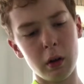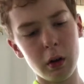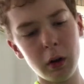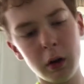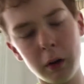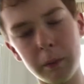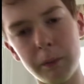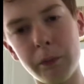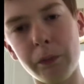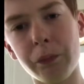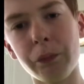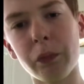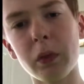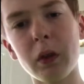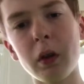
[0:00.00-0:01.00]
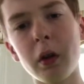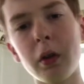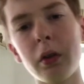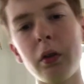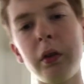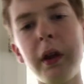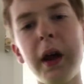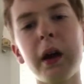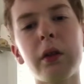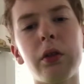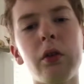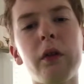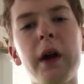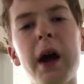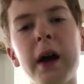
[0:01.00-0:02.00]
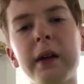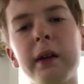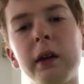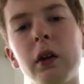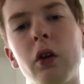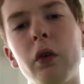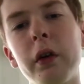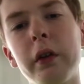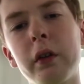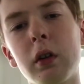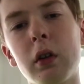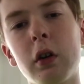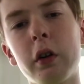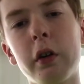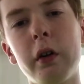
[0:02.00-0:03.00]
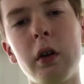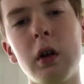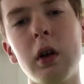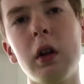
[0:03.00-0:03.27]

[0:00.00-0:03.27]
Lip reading: So next, you're actually going to learn